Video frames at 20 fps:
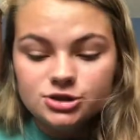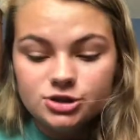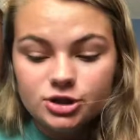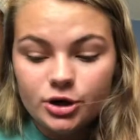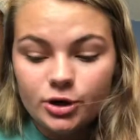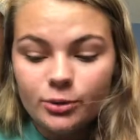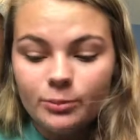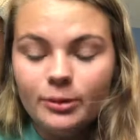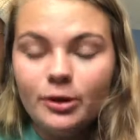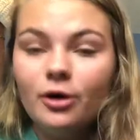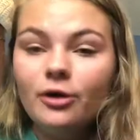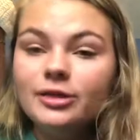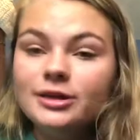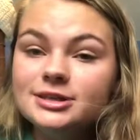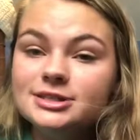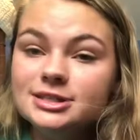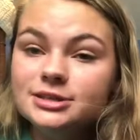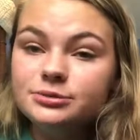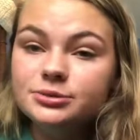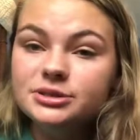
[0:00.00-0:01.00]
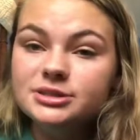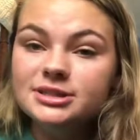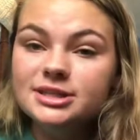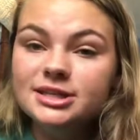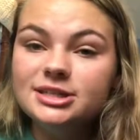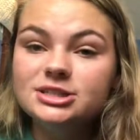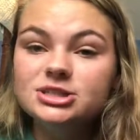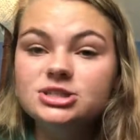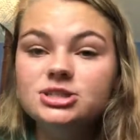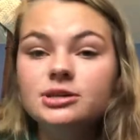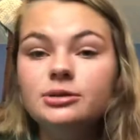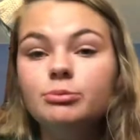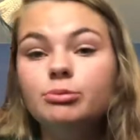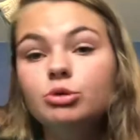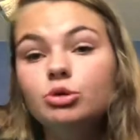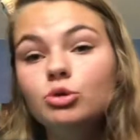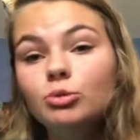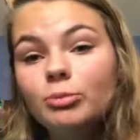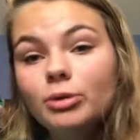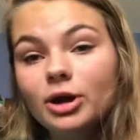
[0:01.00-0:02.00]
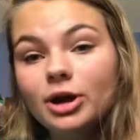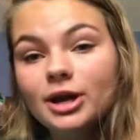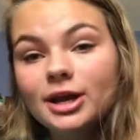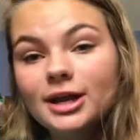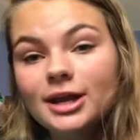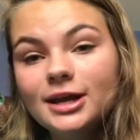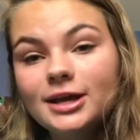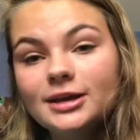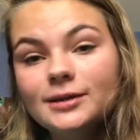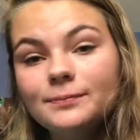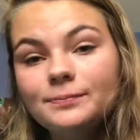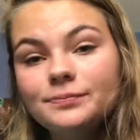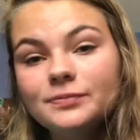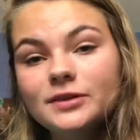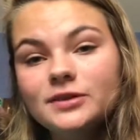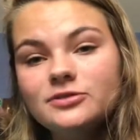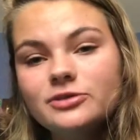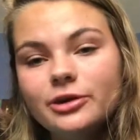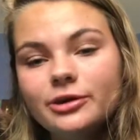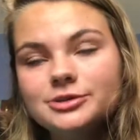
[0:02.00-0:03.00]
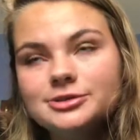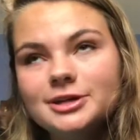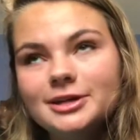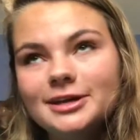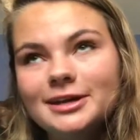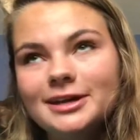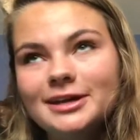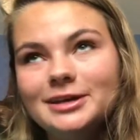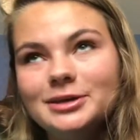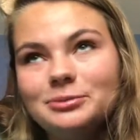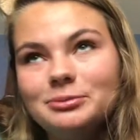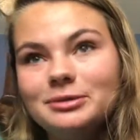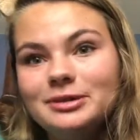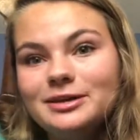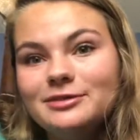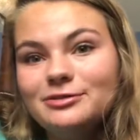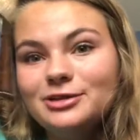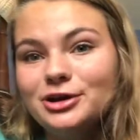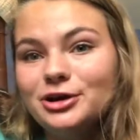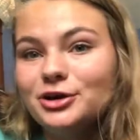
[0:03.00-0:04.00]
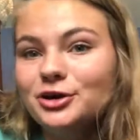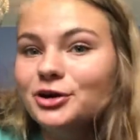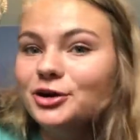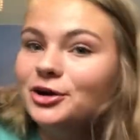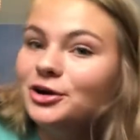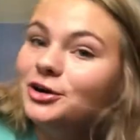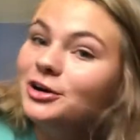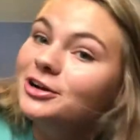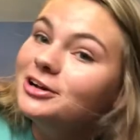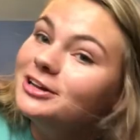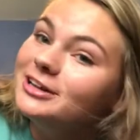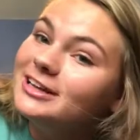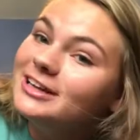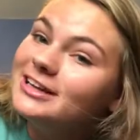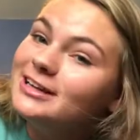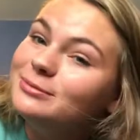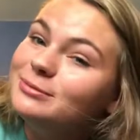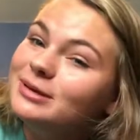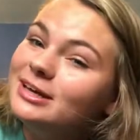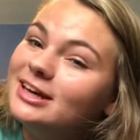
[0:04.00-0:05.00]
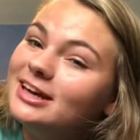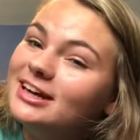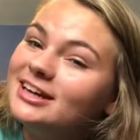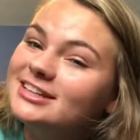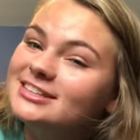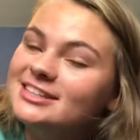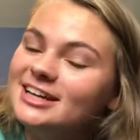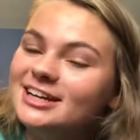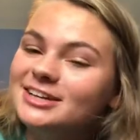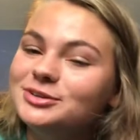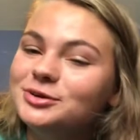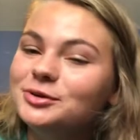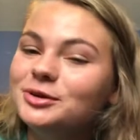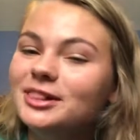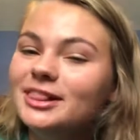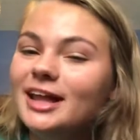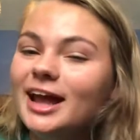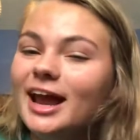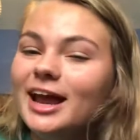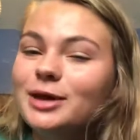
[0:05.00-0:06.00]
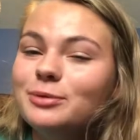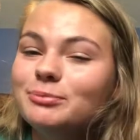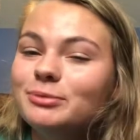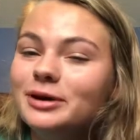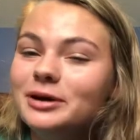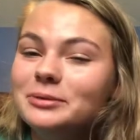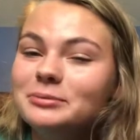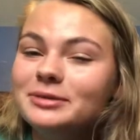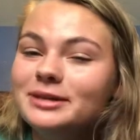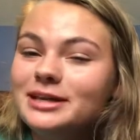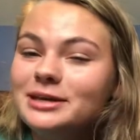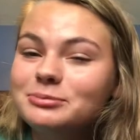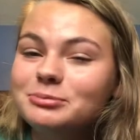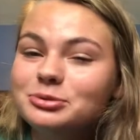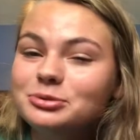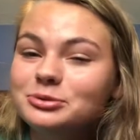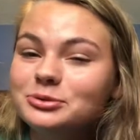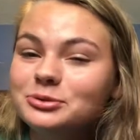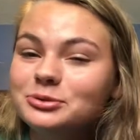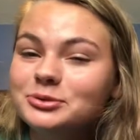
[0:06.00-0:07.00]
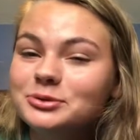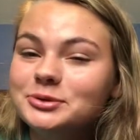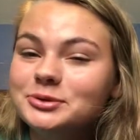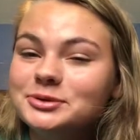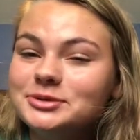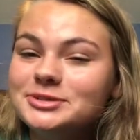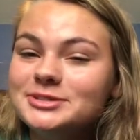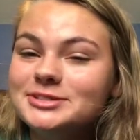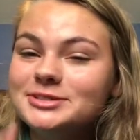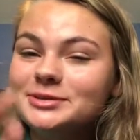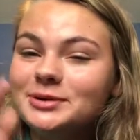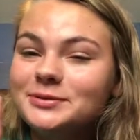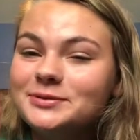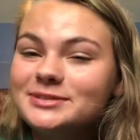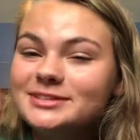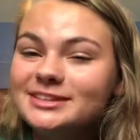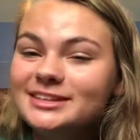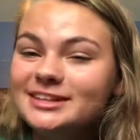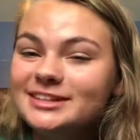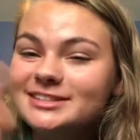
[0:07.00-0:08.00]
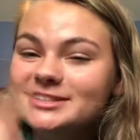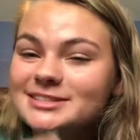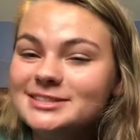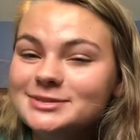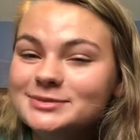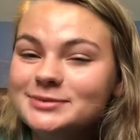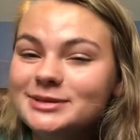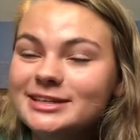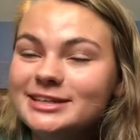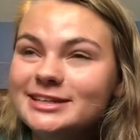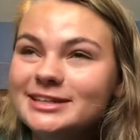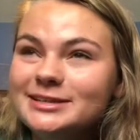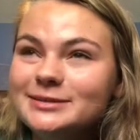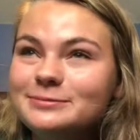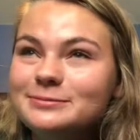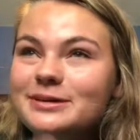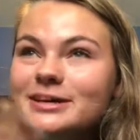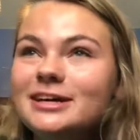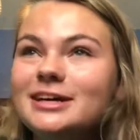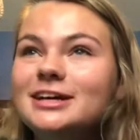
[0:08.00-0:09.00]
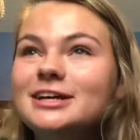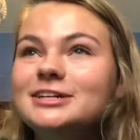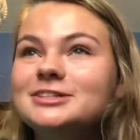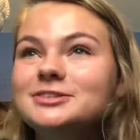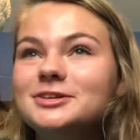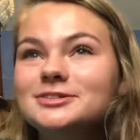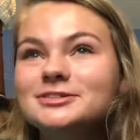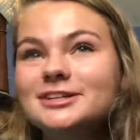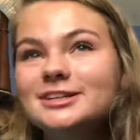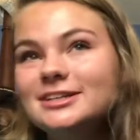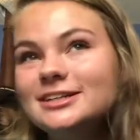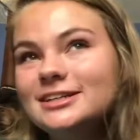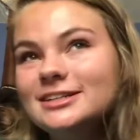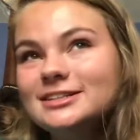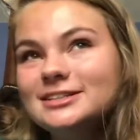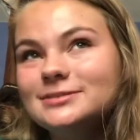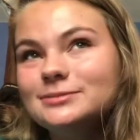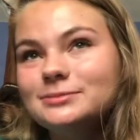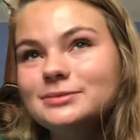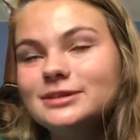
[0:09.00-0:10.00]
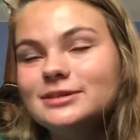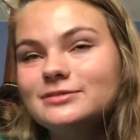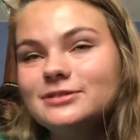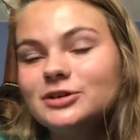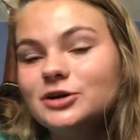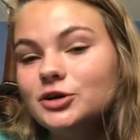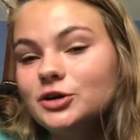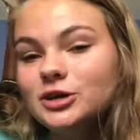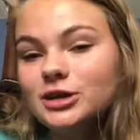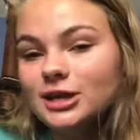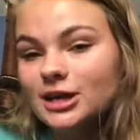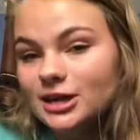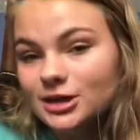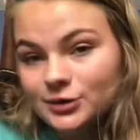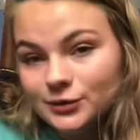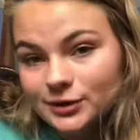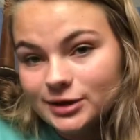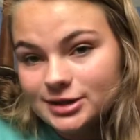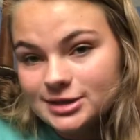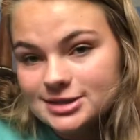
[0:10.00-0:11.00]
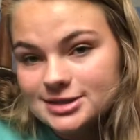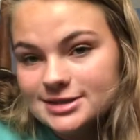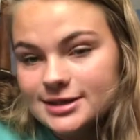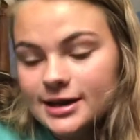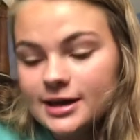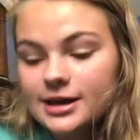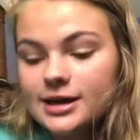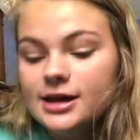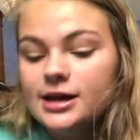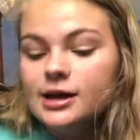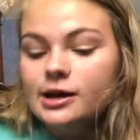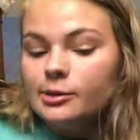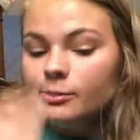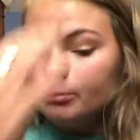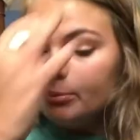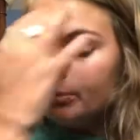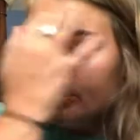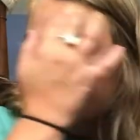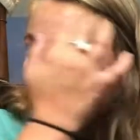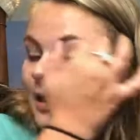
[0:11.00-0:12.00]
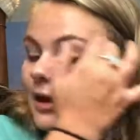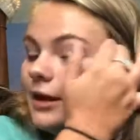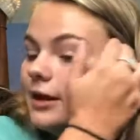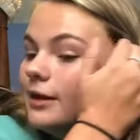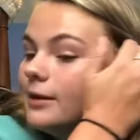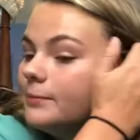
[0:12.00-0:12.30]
But all they did was they just did a pool party. So I was gonna end up leaving early because I don't like public pools, so I wasn't gonna swim. So I was gonna end up leaving early anyways. But